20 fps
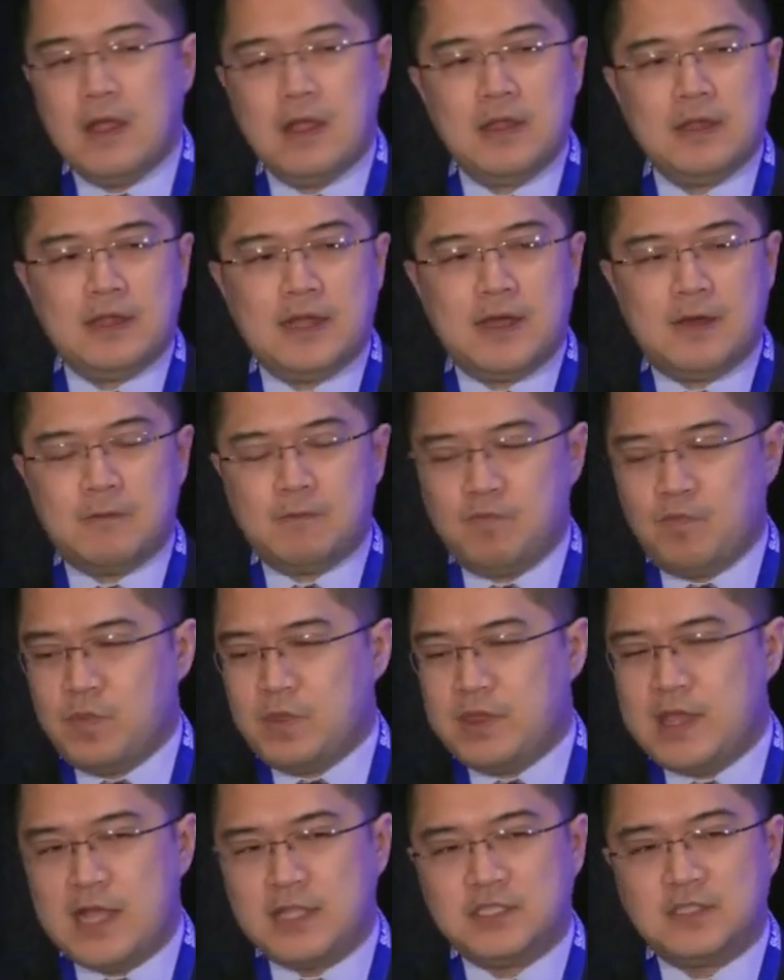Now,
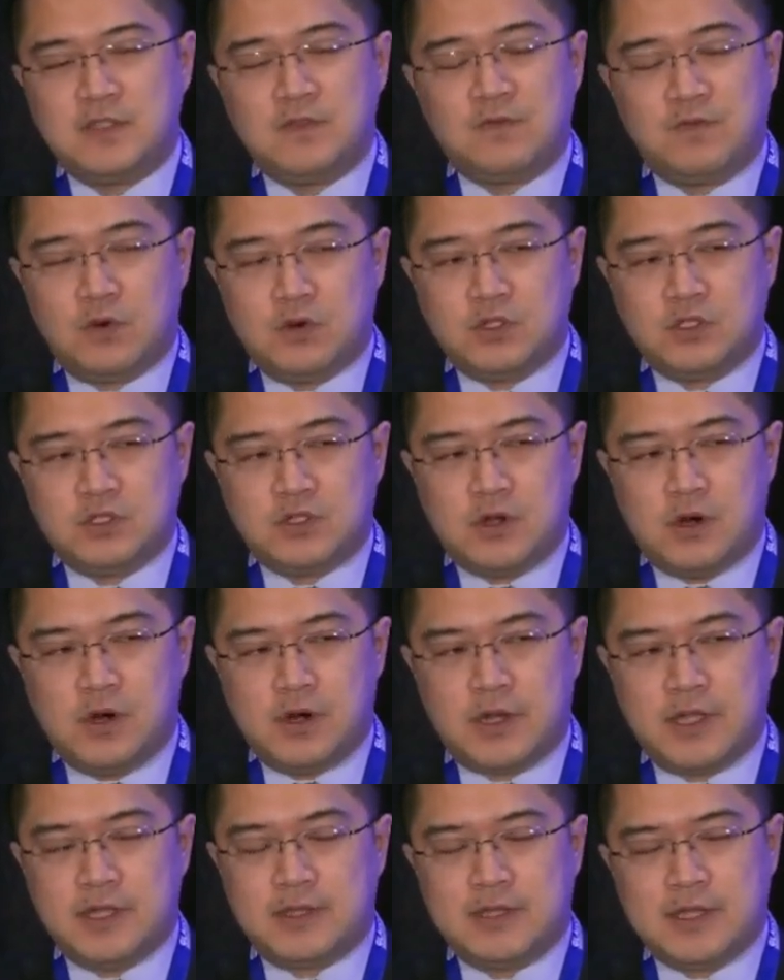that's the first
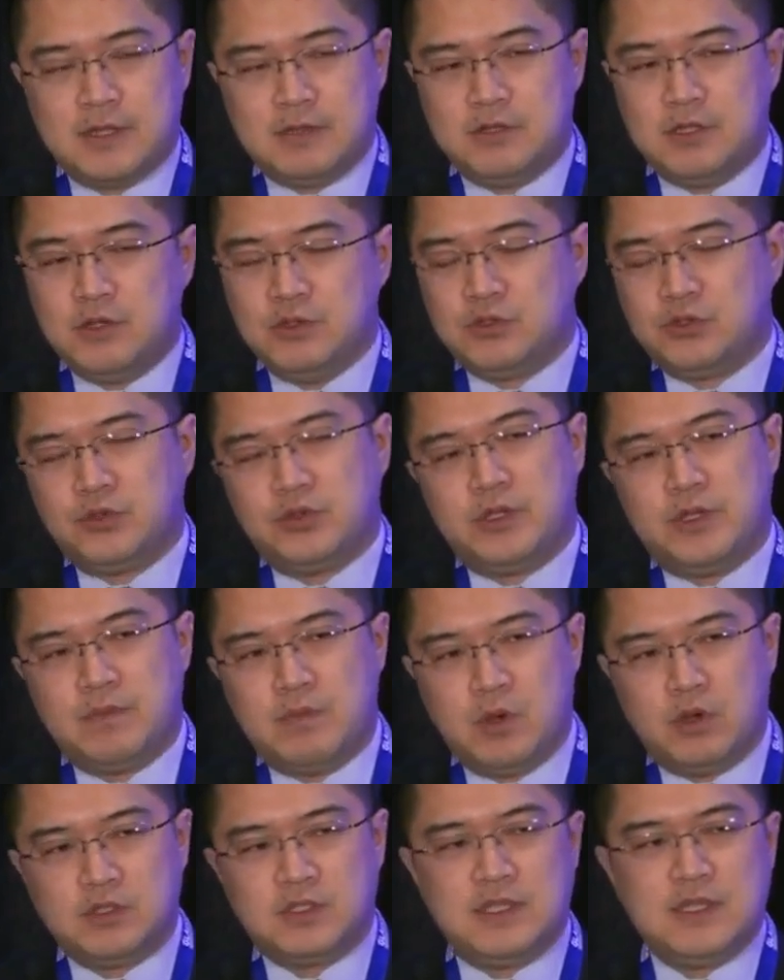target that usually
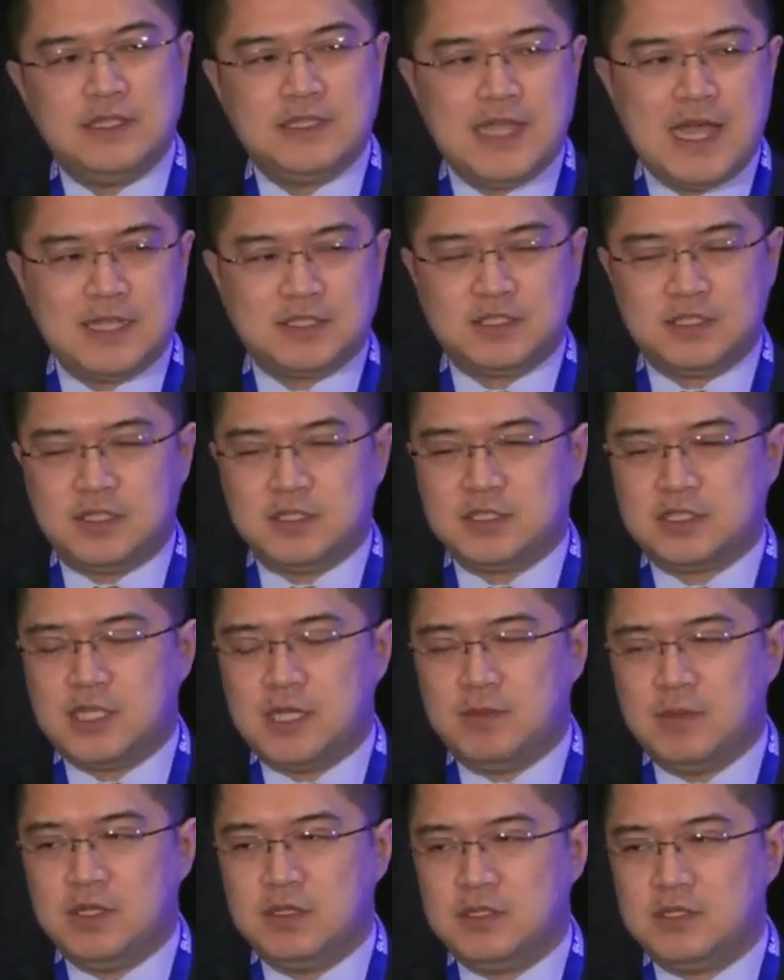most of these axons
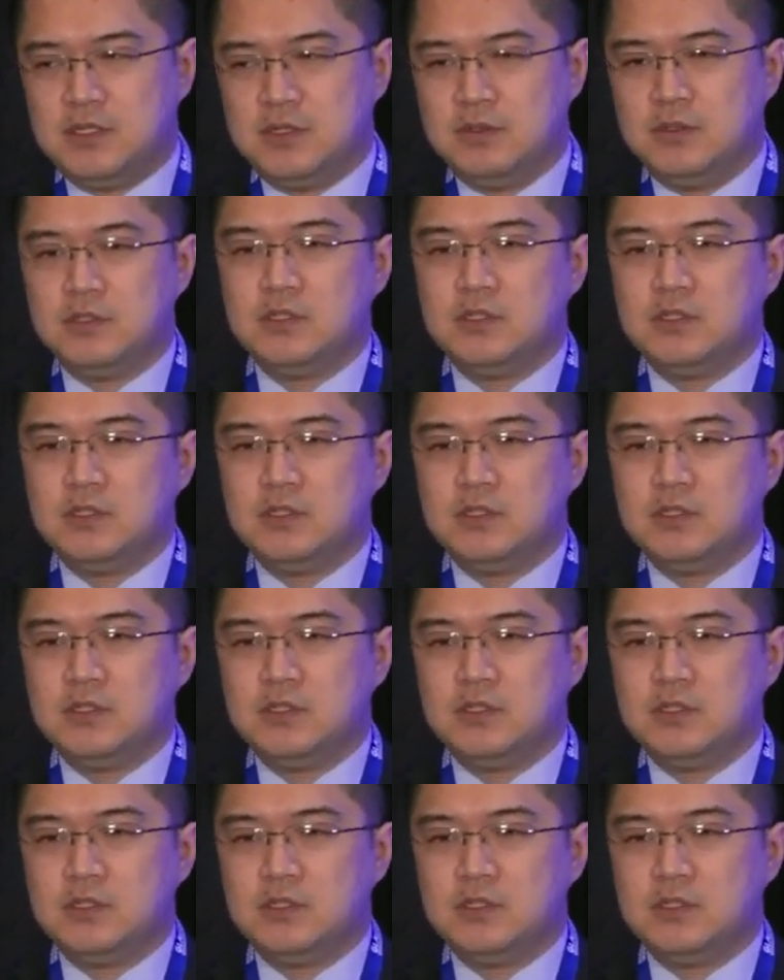come into.